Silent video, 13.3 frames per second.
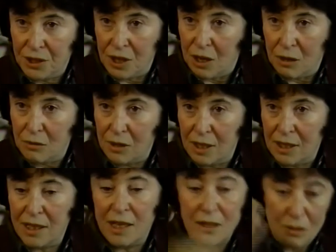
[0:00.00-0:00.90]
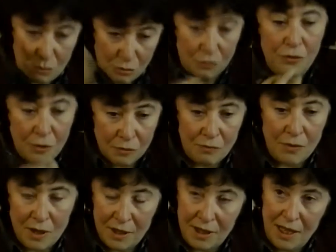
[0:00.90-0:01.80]
tower, and then, you know, from
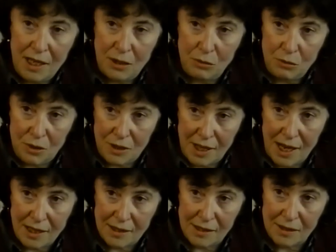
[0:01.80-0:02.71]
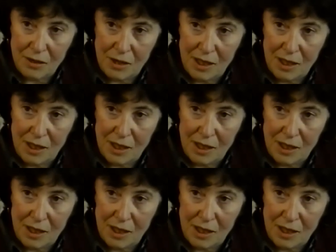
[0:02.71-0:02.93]
one day to the next,